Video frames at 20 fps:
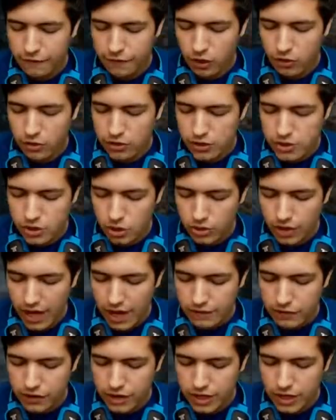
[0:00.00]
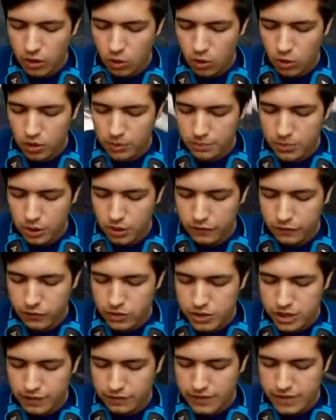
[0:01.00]
of focus on everything, all the
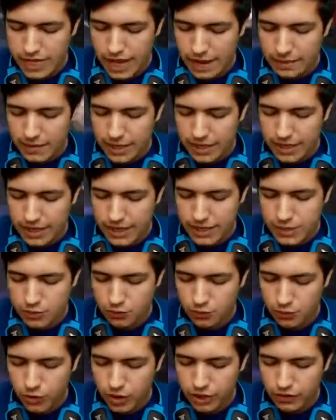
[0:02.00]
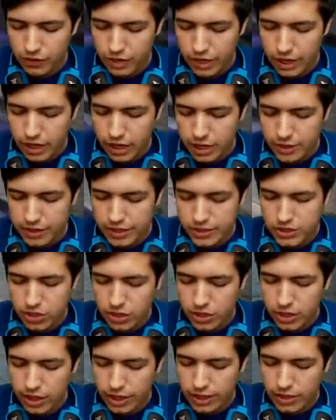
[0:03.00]
beautiful stuff that's happening is really, really hard. It's
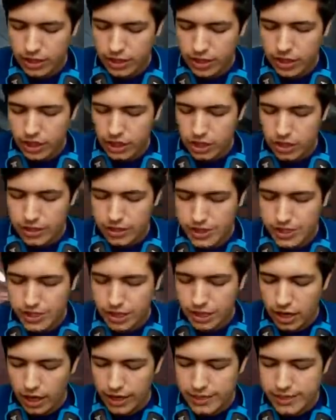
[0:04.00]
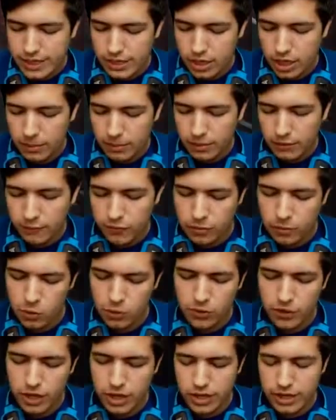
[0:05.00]
got, like, you can see the lighting coming from
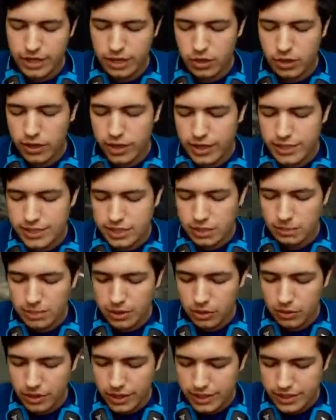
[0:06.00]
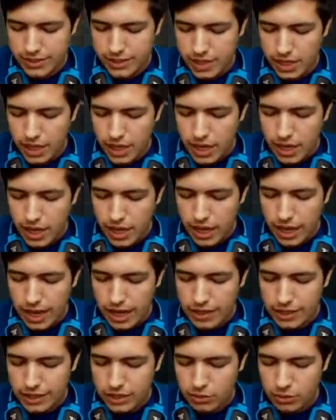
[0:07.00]
all the neon lights in the buildings.
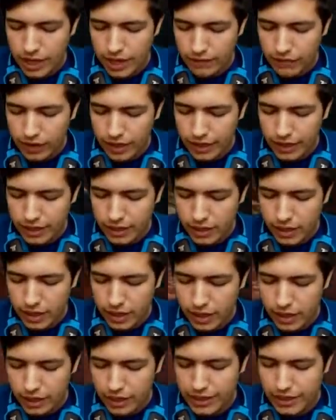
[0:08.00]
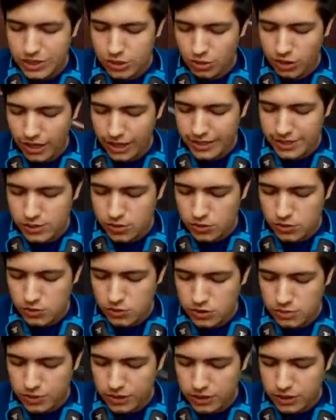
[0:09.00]
Then you have, like, initial light source,
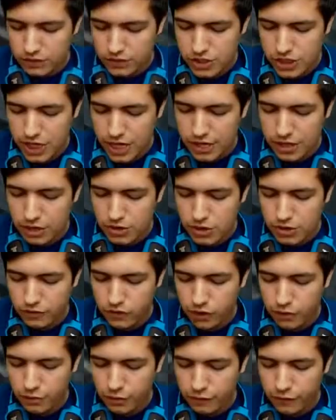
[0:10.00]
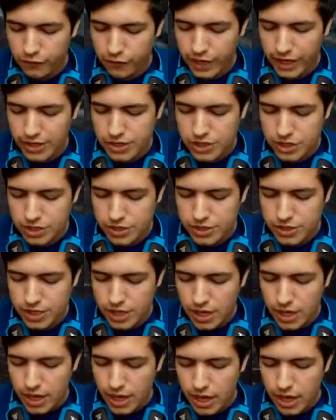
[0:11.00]
which brings off shadows. You've got the reflections,